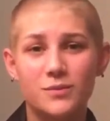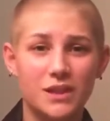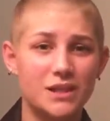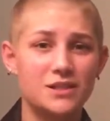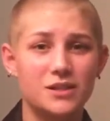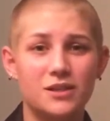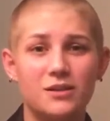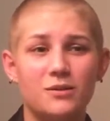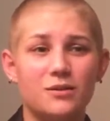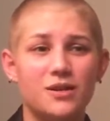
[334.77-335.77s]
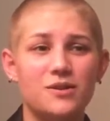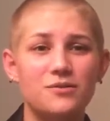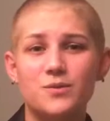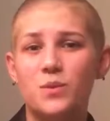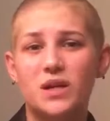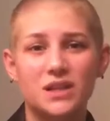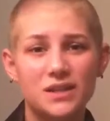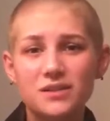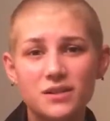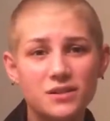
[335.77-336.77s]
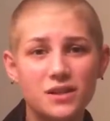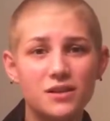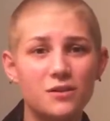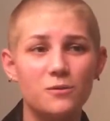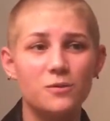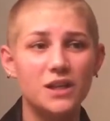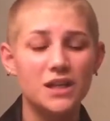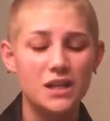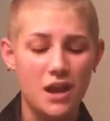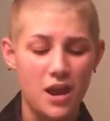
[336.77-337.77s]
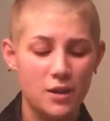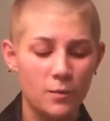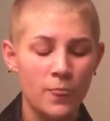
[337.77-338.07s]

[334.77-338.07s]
cleanser or use more cleansers than you really need,